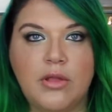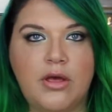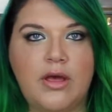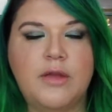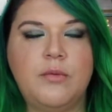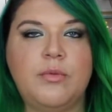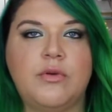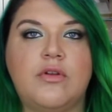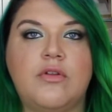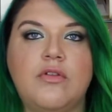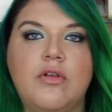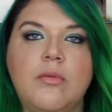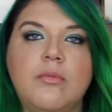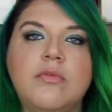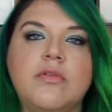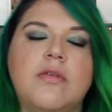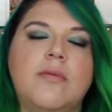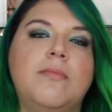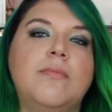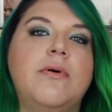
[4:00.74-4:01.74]
blonde, which is
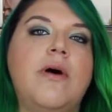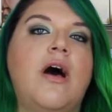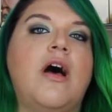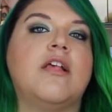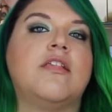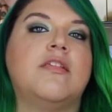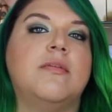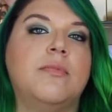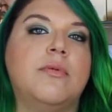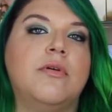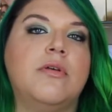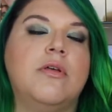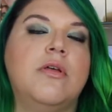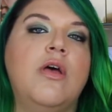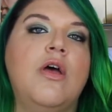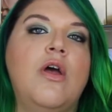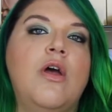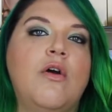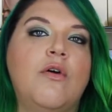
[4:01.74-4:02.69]
almost impossible